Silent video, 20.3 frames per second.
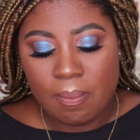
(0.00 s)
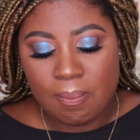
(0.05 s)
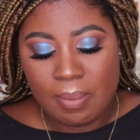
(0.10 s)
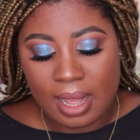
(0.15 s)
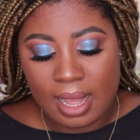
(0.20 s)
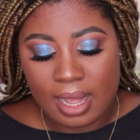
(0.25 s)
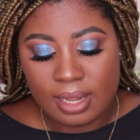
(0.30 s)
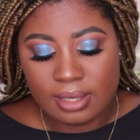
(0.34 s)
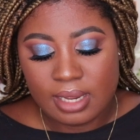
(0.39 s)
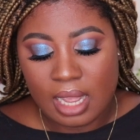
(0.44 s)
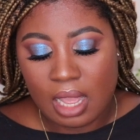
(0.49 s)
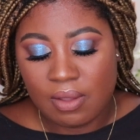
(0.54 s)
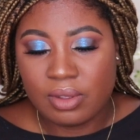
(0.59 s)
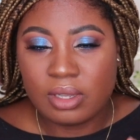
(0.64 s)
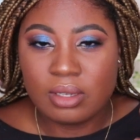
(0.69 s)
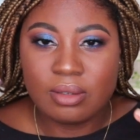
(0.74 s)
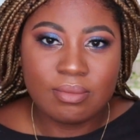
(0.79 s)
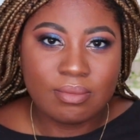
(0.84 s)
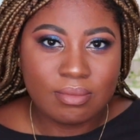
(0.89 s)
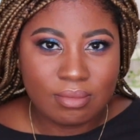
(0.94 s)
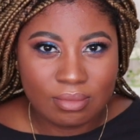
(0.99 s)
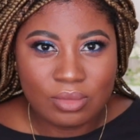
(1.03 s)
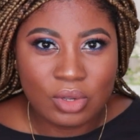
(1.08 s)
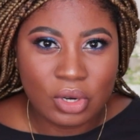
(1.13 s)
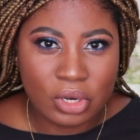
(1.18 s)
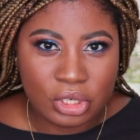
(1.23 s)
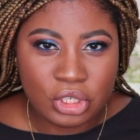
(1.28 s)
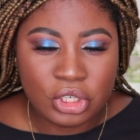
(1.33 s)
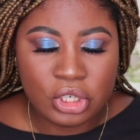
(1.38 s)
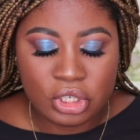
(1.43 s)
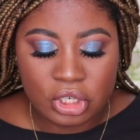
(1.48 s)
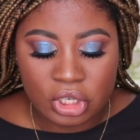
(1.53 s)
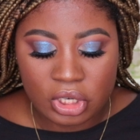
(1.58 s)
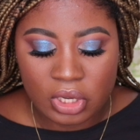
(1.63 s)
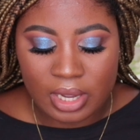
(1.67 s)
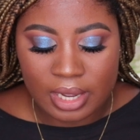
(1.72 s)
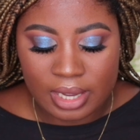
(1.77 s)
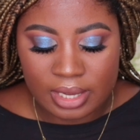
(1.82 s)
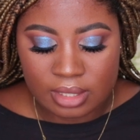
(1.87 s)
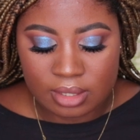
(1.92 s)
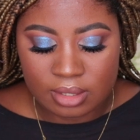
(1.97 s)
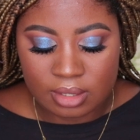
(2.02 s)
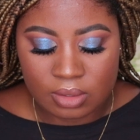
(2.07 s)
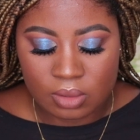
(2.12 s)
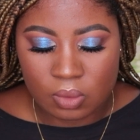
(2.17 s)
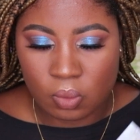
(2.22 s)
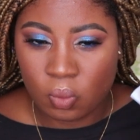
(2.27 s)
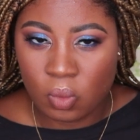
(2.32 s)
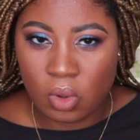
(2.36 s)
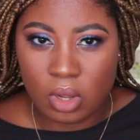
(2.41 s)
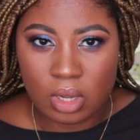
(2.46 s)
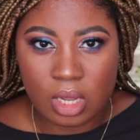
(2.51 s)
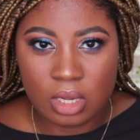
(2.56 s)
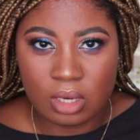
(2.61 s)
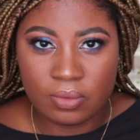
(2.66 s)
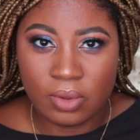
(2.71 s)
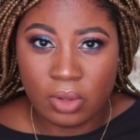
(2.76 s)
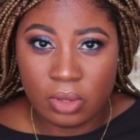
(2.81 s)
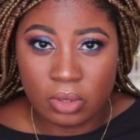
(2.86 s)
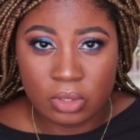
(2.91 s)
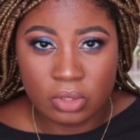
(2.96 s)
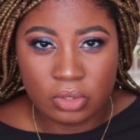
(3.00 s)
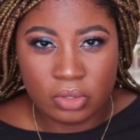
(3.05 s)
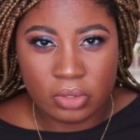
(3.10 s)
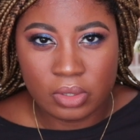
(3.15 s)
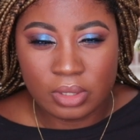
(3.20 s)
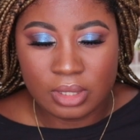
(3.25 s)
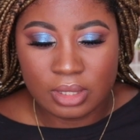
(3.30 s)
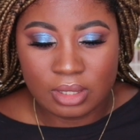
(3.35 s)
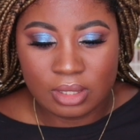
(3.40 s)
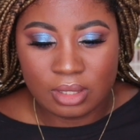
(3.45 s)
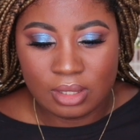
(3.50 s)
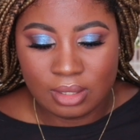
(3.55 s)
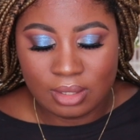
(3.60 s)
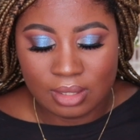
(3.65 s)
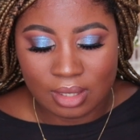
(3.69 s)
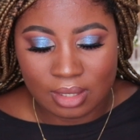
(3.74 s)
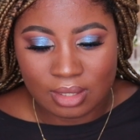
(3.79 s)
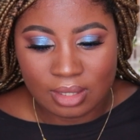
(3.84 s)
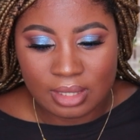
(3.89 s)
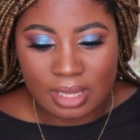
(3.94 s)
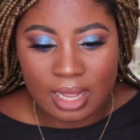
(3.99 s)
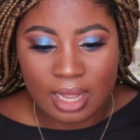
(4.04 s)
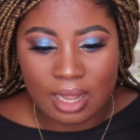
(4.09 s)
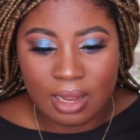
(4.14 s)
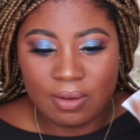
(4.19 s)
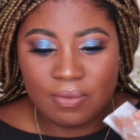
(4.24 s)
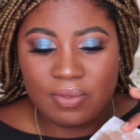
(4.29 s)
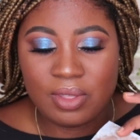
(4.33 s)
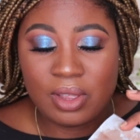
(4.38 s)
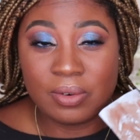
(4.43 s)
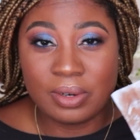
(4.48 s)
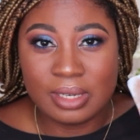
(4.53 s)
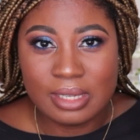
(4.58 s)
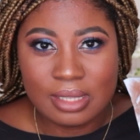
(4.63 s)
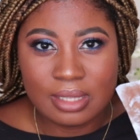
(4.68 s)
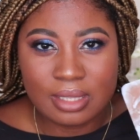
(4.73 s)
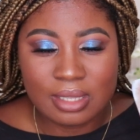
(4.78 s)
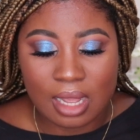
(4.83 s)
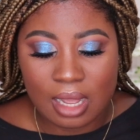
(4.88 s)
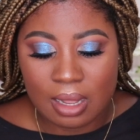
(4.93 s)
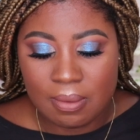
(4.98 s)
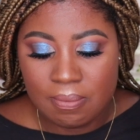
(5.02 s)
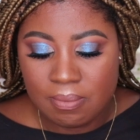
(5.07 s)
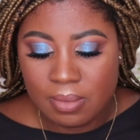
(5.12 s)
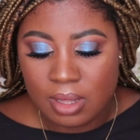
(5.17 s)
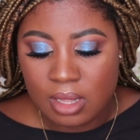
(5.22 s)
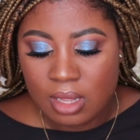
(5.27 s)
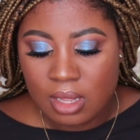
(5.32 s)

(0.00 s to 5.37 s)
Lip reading: But having, you know, shown you guys what kind of oil control it does have, there is some.